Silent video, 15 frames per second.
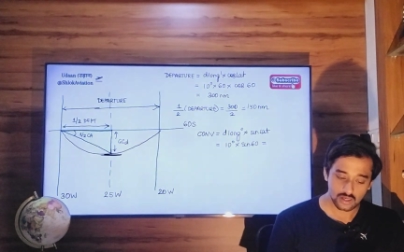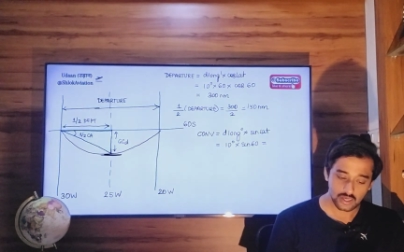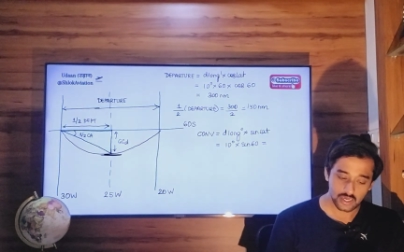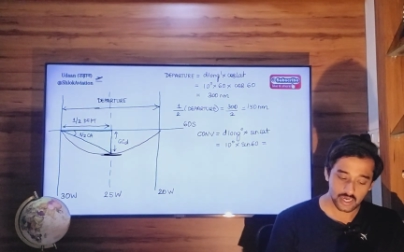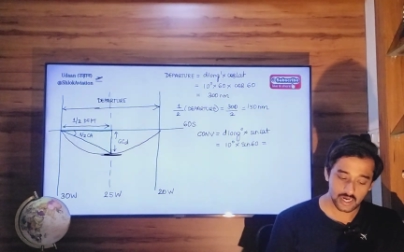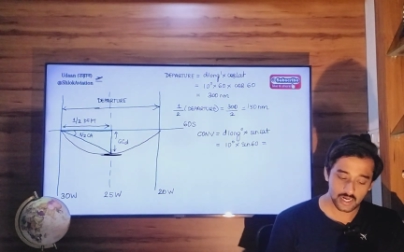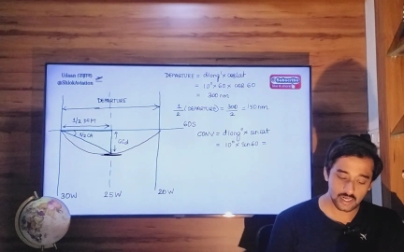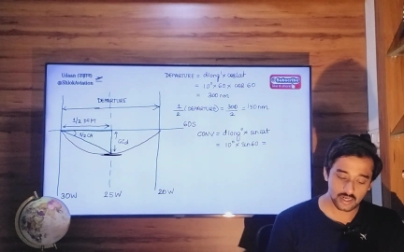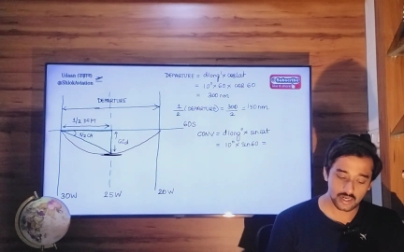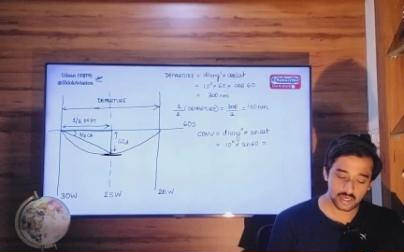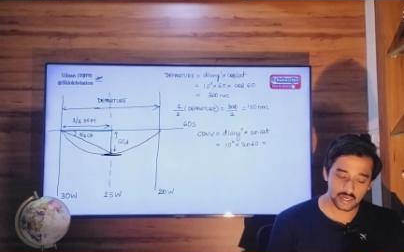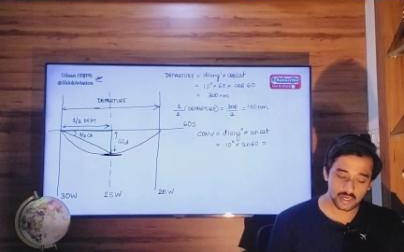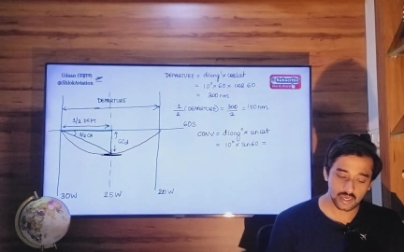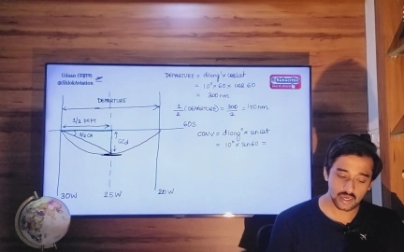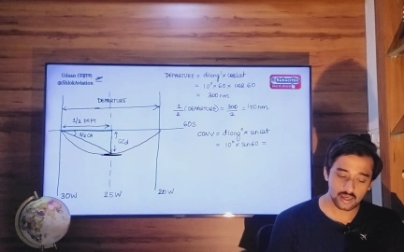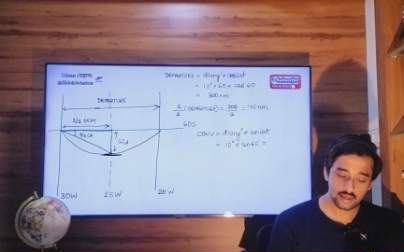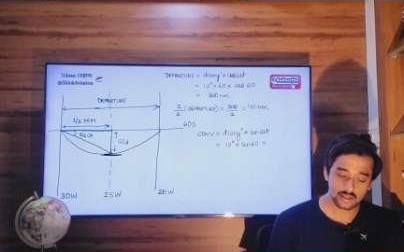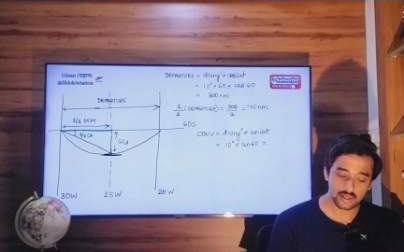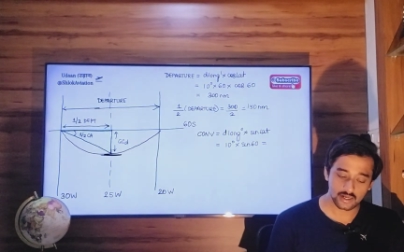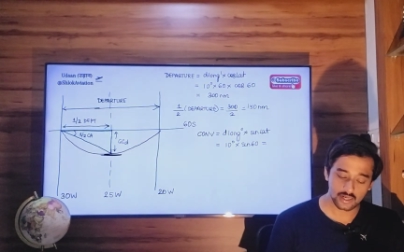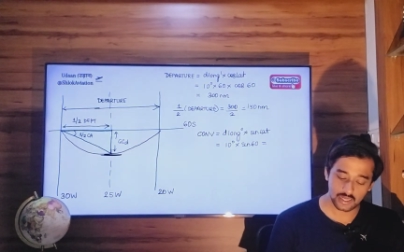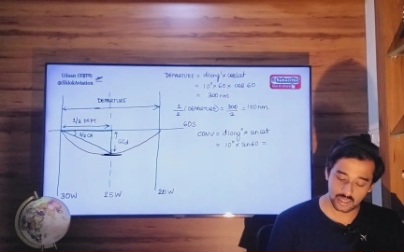8 degree
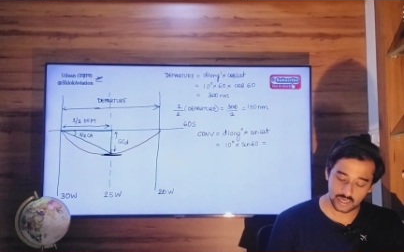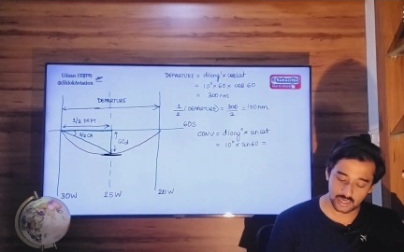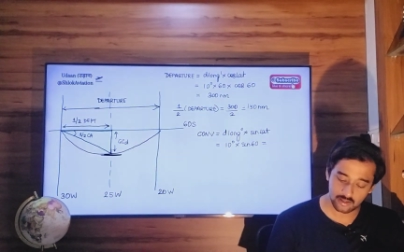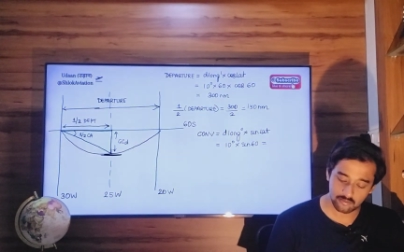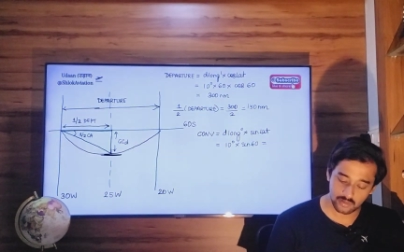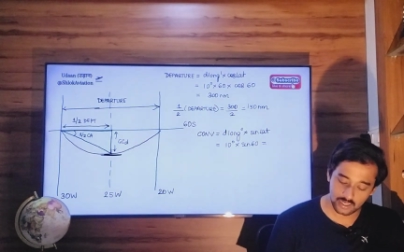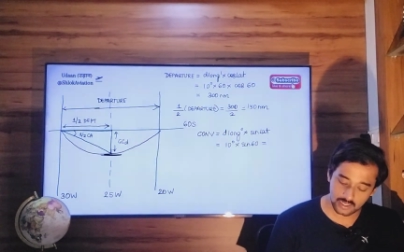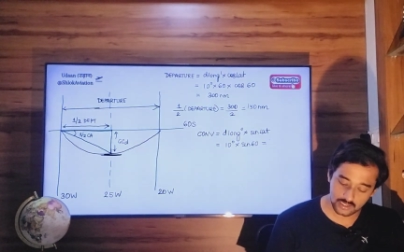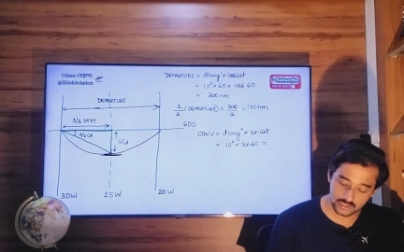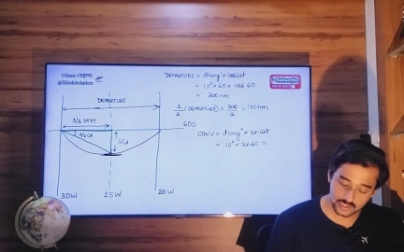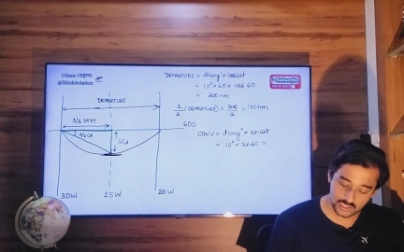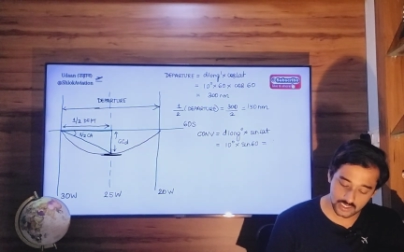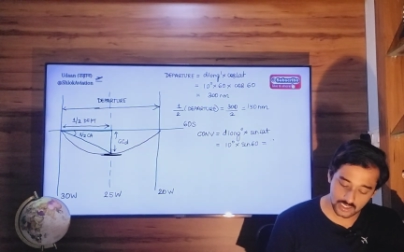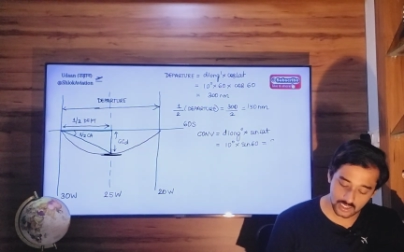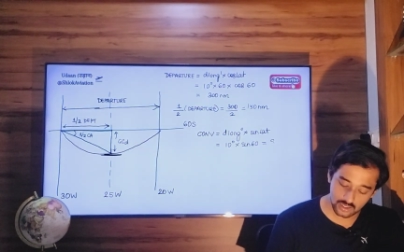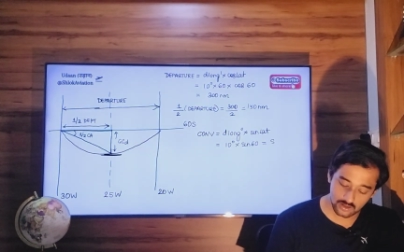39 minutes.